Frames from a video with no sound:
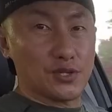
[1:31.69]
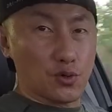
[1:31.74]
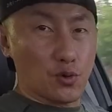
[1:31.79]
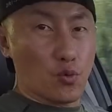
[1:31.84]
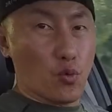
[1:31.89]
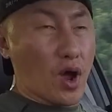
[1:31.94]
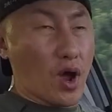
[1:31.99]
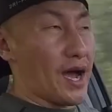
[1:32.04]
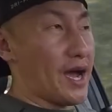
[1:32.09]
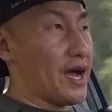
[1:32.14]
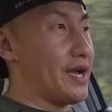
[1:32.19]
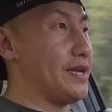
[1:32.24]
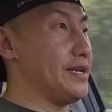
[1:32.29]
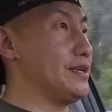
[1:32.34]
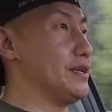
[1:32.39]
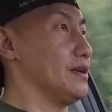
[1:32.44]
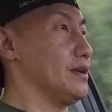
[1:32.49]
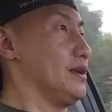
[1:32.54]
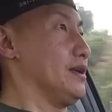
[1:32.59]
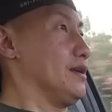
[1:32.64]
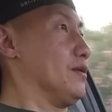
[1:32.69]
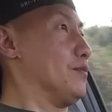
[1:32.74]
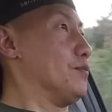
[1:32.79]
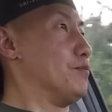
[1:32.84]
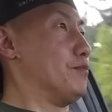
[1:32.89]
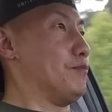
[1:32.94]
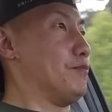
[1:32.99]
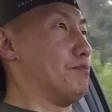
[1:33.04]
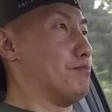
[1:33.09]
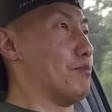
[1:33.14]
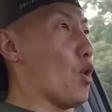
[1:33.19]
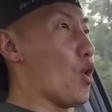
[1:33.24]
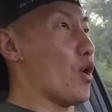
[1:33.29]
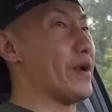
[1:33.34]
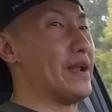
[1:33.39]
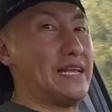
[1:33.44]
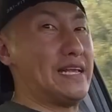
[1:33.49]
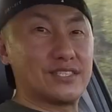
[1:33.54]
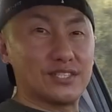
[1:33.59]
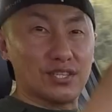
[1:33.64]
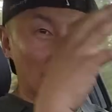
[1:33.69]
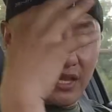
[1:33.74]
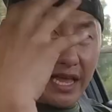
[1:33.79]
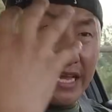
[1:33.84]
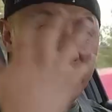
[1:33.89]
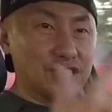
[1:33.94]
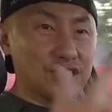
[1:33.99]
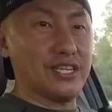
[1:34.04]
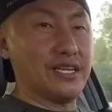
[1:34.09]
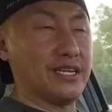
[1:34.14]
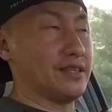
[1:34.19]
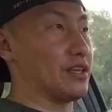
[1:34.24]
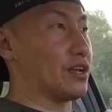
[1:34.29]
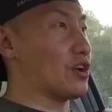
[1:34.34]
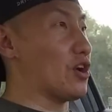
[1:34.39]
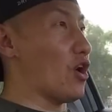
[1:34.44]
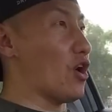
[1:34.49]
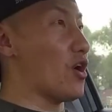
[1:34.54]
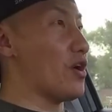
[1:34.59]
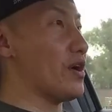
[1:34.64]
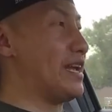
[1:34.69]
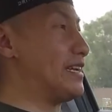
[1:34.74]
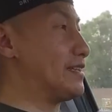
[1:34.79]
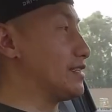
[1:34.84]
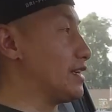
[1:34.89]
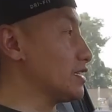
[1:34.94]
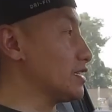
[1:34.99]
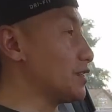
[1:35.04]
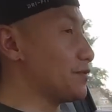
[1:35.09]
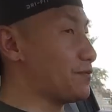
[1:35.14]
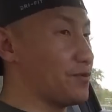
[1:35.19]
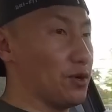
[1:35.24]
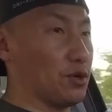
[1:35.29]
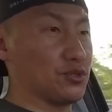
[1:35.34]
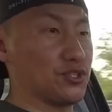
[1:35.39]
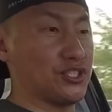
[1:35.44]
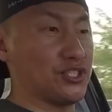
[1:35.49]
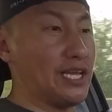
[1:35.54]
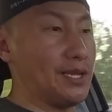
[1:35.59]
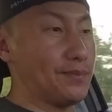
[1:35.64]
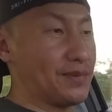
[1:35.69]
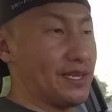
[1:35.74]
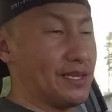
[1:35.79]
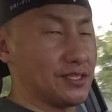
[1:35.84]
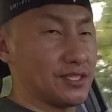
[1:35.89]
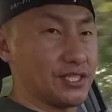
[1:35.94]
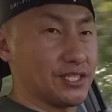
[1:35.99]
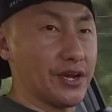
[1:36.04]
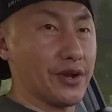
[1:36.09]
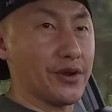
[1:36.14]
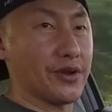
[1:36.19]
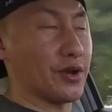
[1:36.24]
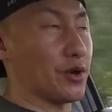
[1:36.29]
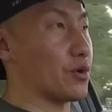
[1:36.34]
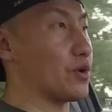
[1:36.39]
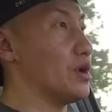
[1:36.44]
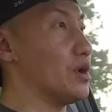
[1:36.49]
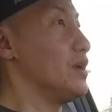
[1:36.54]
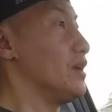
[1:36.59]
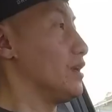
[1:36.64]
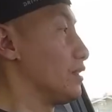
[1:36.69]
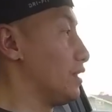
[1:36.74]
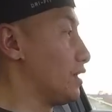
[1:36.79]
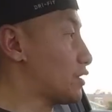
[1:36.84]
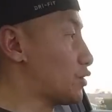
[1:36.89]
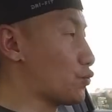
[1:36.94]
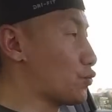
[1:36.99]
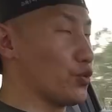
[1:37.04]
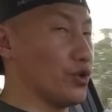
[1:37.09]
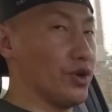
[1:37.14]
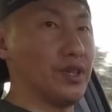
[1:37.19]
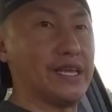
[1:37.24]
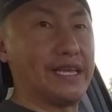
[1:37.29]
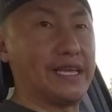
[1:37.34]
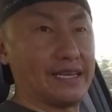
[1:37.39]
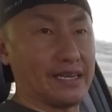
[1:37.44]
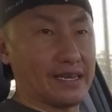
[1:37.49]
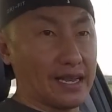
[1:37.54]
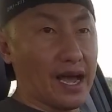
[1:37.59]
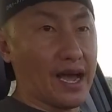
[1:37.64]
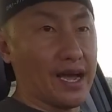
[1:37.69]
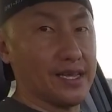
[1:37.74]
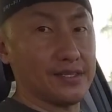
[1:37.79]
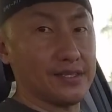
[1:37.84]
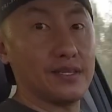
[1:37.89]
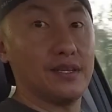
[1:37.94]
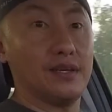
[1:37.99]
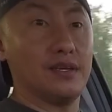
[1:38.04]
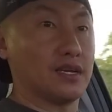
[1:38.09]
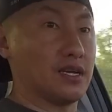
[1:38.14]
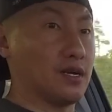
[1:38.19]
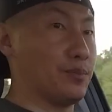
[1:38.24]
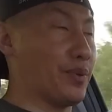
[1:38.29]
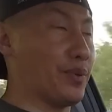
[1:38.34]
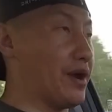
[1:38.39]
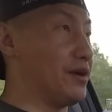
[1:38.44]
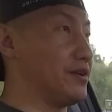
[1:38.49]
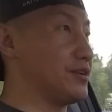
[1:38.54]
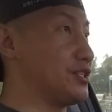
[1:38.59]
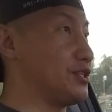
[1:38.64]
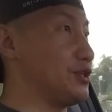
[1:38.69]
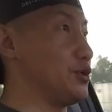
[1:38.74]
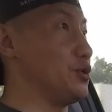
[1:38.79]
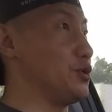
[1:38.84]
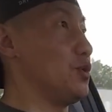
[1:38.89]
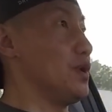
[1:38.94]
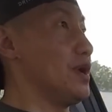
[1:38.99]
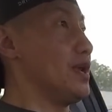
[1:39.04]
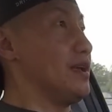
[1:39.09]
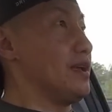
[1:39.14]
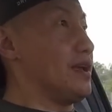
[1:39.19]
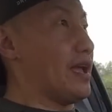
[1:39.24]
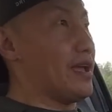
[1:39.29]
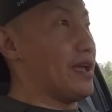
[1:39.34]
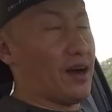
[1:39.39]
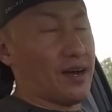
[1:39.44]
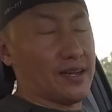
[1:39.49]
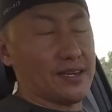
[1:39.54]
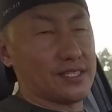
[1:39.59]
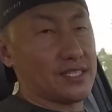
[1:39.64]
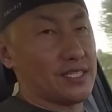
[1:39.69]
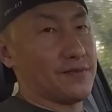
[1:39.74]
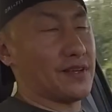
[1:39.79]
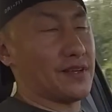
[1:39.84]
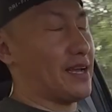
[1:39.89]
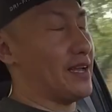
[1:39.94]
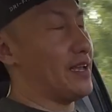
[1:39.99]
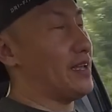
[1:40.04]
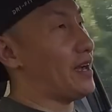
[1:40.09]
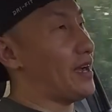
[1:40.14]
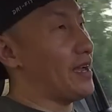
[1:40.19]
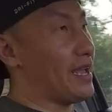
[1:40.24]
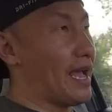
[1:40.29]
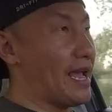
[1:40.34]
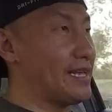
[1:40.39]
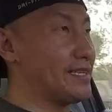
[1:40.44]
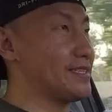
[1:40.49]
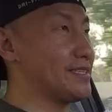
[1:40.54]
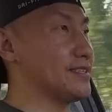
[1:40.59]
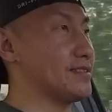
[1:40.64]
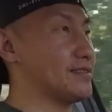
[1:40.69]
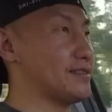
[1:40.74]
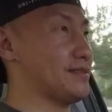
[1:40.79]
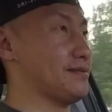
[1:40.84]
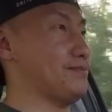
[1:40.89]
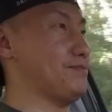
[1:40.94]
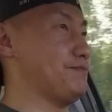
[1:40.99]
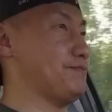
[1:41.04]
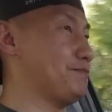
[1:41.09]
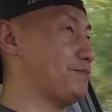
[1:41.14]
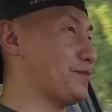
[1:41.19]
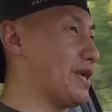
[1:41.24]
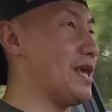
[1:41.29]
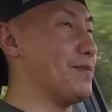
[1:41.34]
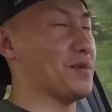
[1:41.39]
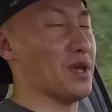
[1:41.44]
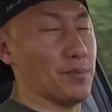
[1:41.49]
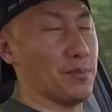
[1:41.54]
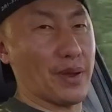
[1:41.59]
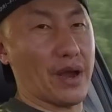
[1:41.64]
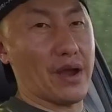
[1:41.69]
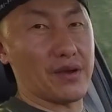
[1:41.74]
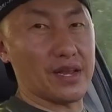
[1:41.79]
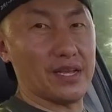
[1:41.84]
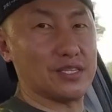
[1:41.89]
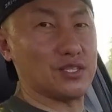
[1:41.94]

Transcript: ride, more insulation in the car. It doesn't feel cheap. The interior looks really nice compared to a Honda Civic. I hate to keep comparing it